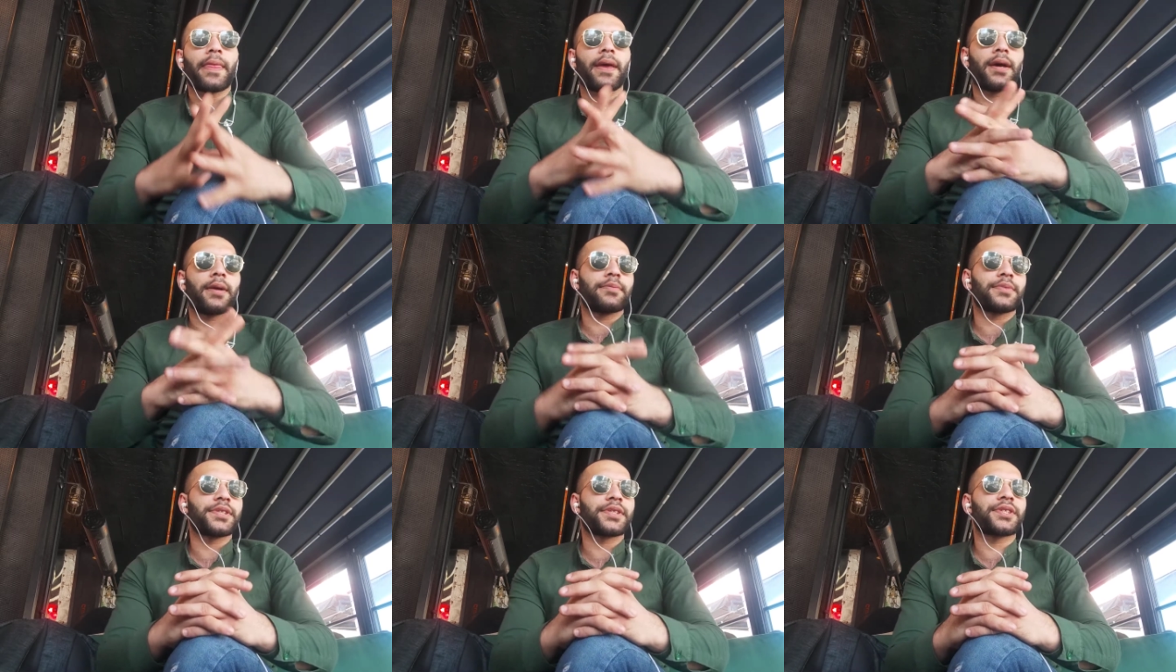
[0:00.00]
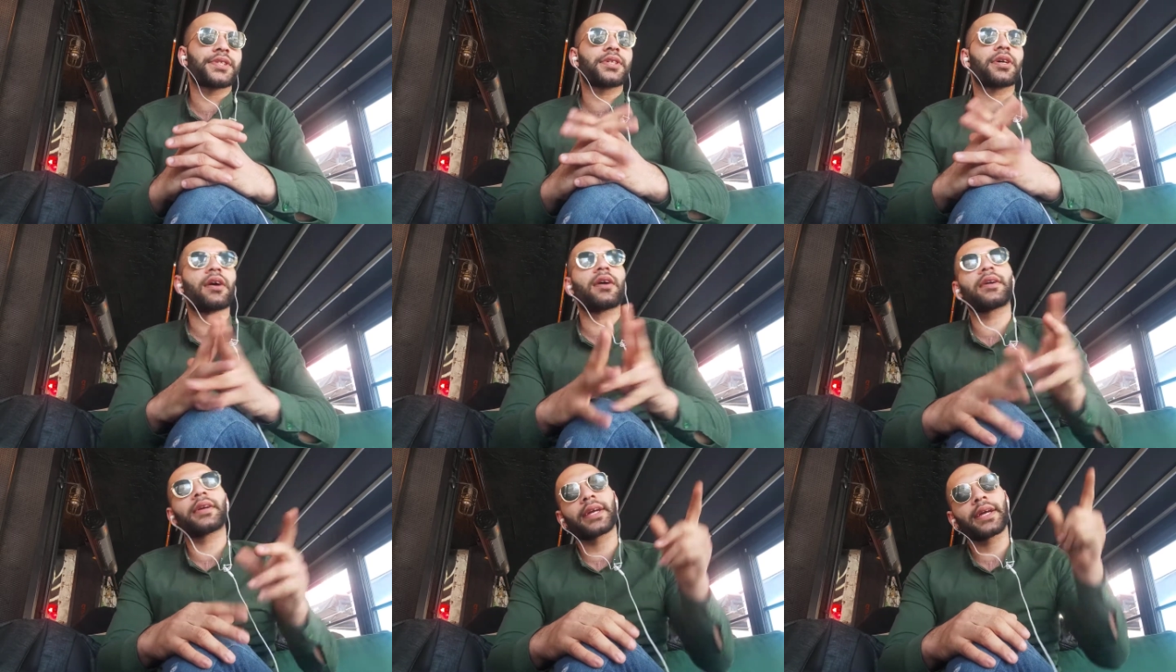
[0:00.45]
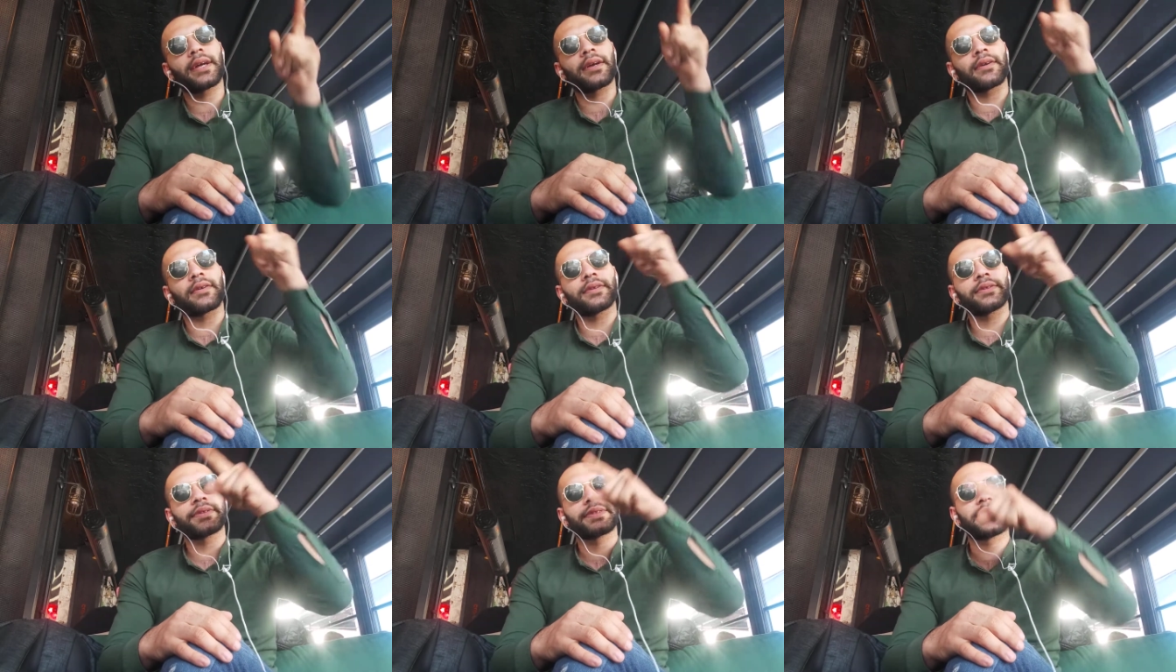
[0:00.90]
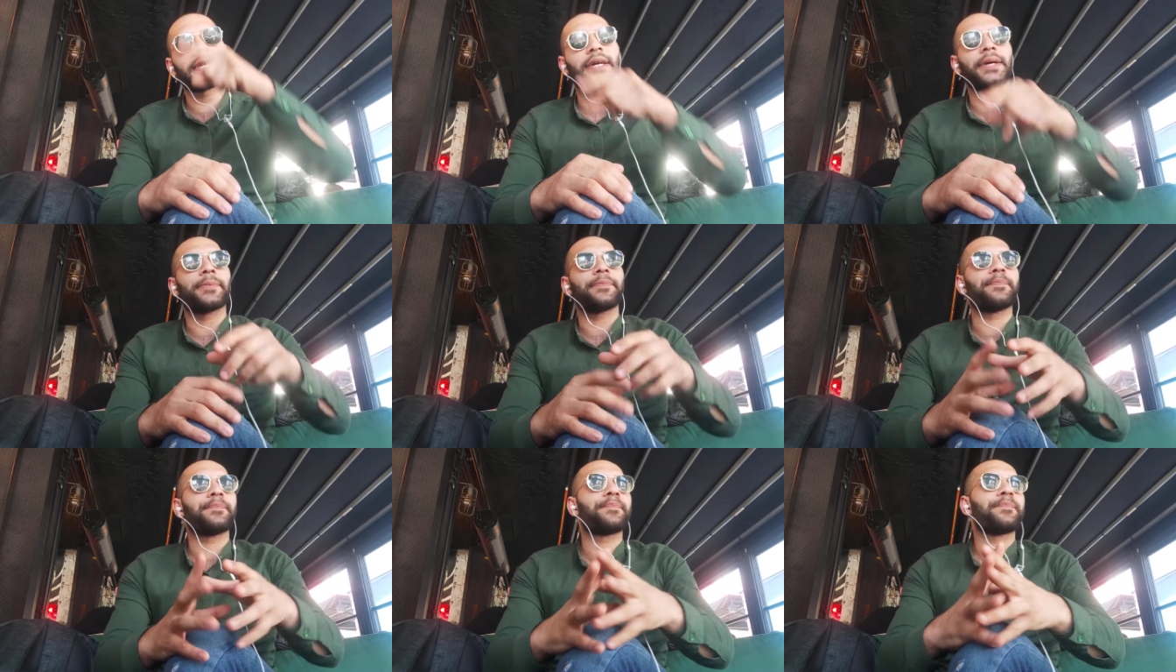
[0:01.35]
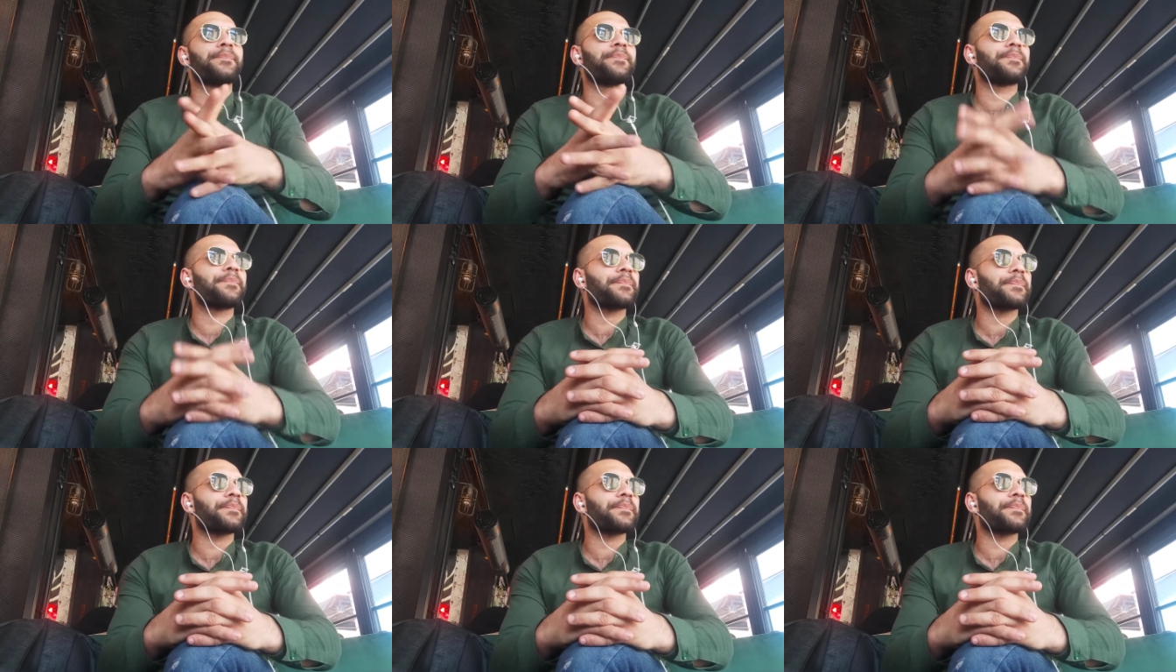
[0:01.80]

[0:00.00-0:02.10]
I'm just turning around them,